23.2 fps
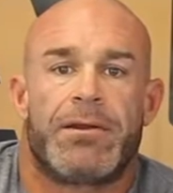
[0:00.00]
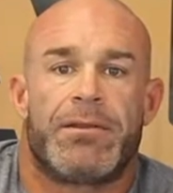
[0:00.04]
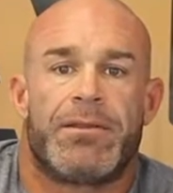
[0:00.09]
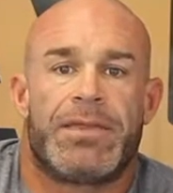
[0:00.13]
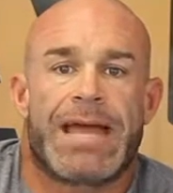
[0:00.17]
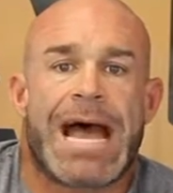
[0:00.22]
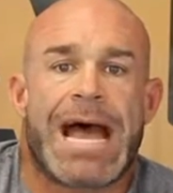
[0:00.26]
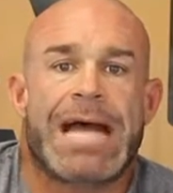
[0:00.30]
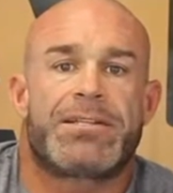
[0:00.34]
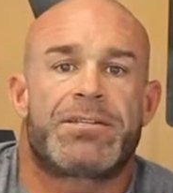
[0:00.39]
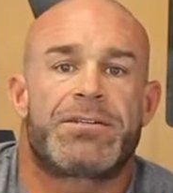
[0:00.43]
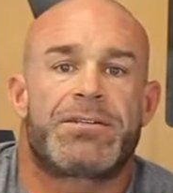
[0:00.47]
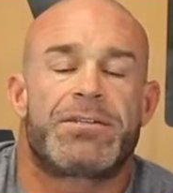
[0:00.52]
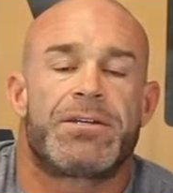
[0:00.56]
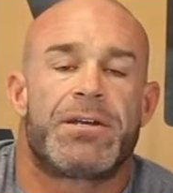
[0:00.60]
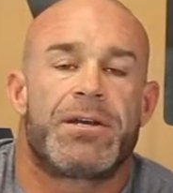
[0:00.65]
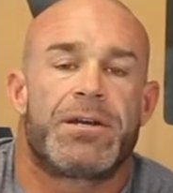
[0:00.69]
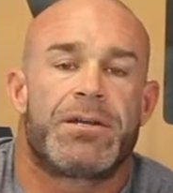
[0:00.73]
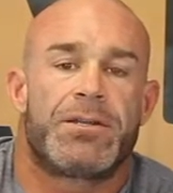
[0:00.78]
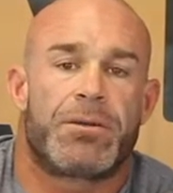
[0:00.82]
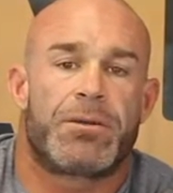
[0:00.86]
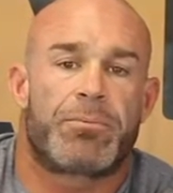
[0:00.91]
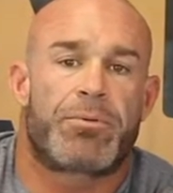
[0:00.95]

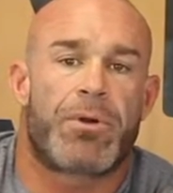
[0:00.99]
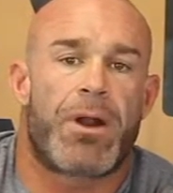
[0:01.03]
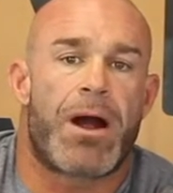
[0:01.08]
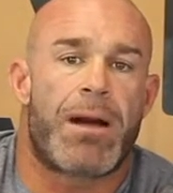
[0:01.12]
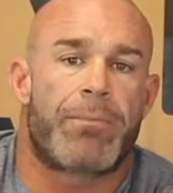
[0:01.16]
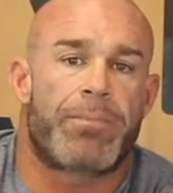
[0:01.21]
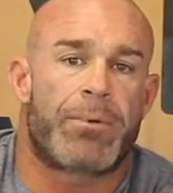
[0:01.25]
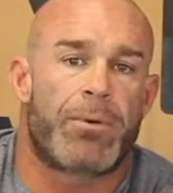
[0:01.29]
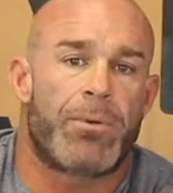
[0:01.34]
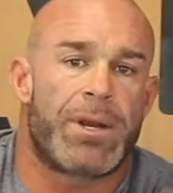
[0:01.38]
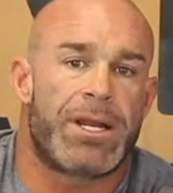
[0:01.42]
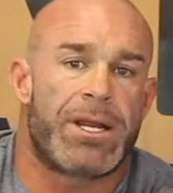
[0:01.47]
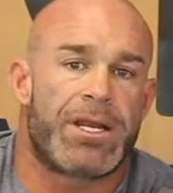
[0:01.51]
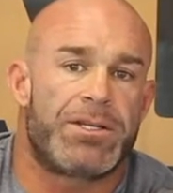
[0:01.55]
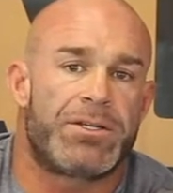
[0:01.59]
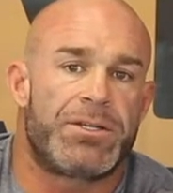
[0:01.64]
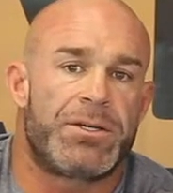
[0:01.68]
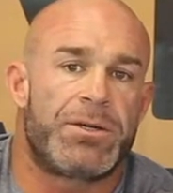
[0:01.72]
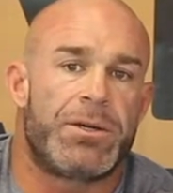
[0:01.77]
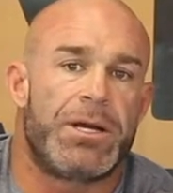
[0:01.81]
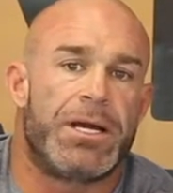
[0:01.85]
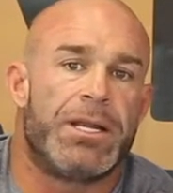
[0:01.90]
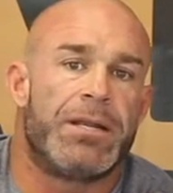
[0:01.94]
That's the proper way to
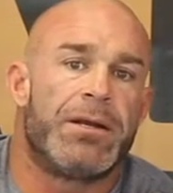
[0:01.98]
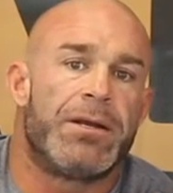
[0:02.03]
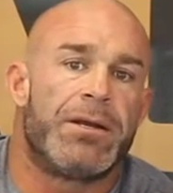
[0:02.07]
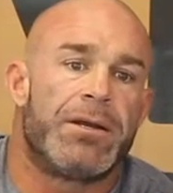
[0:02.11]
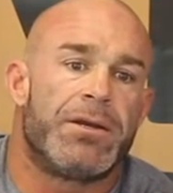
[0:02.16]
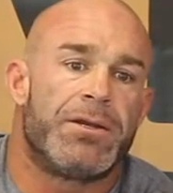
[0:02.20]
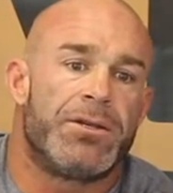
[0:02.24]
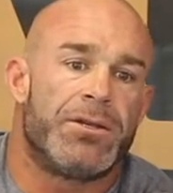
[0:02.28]
do it.